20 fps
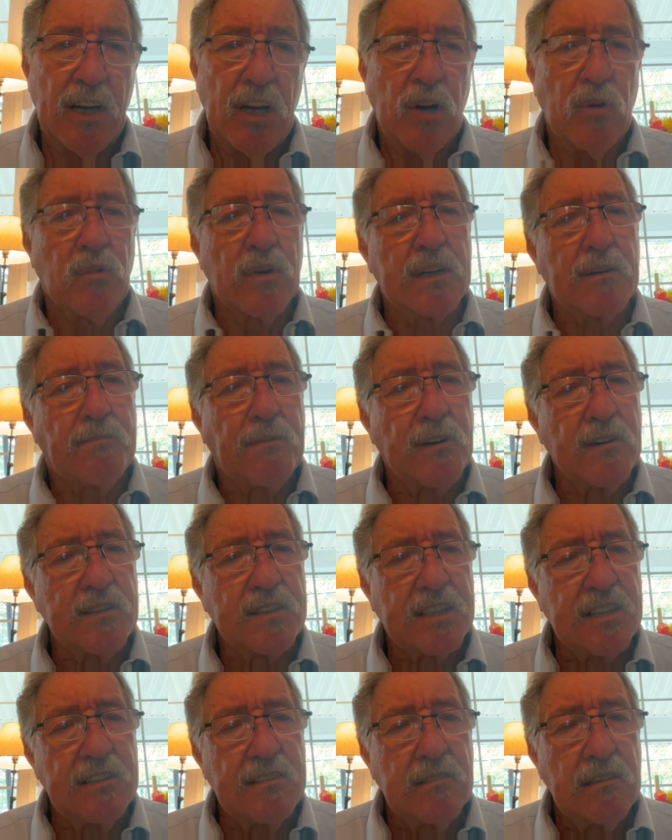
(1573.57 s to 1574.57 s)
When a
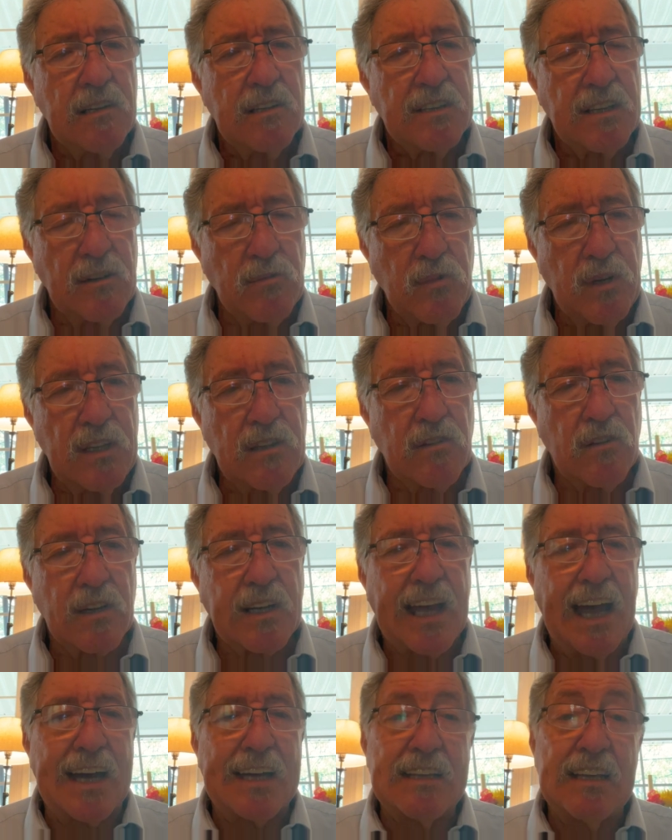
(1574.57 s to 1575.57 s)
person that we
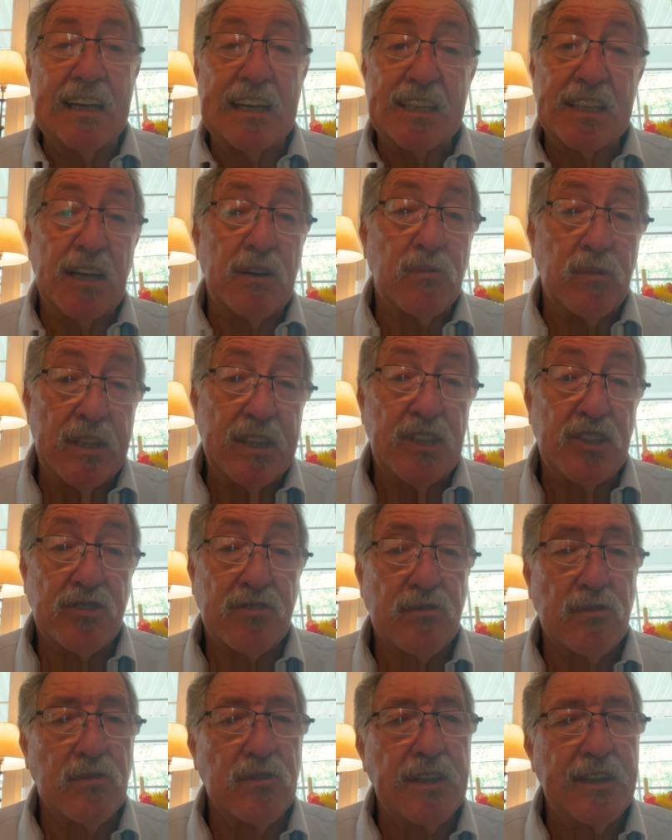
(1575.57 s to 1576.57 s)
look at, that we
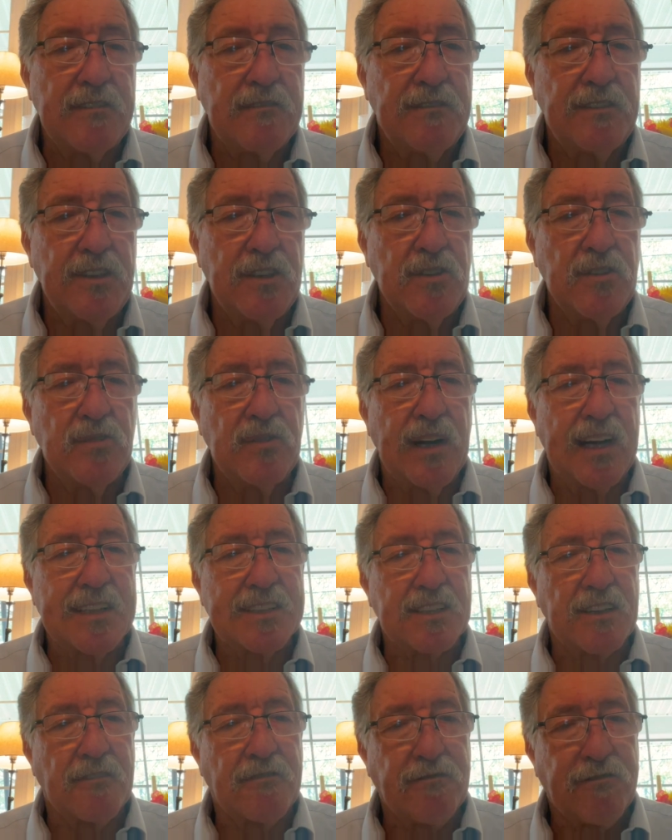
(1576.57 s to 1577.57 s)
truly view
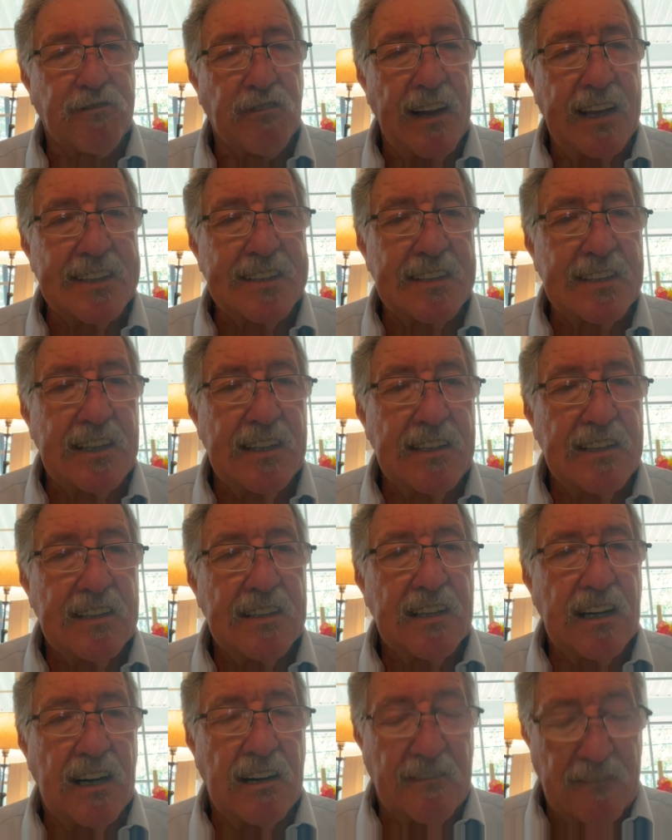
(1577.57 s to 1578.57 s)
as a friend
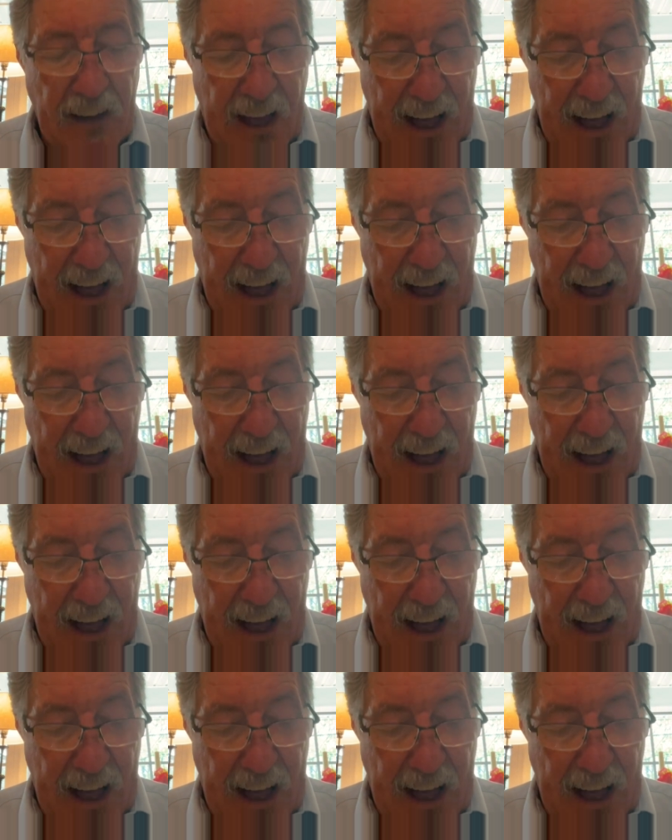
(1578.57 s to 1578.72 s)
of